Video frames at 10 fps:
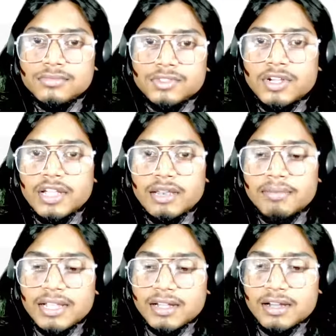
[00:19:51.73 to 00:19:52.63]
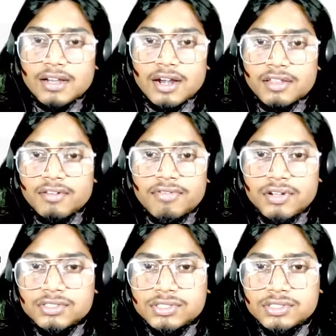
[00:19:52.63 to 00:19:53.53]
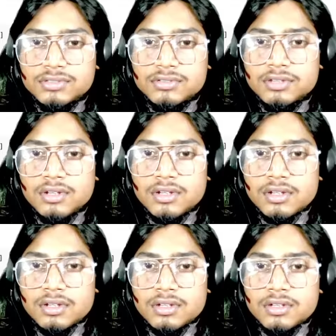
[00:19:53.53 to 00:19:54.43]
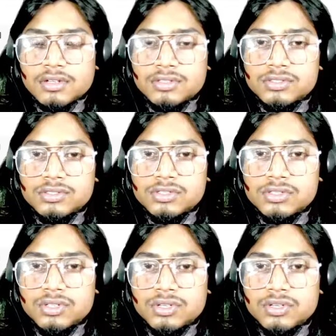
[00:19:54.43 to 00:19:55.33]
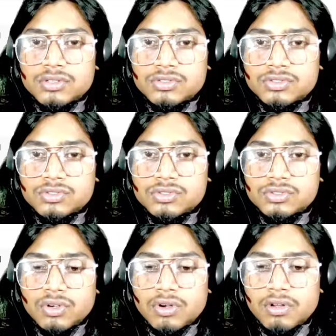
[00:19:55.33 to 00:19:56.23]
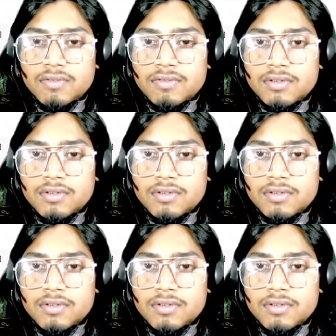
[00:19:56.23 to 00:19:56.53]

Okay, I'll make another function and solve.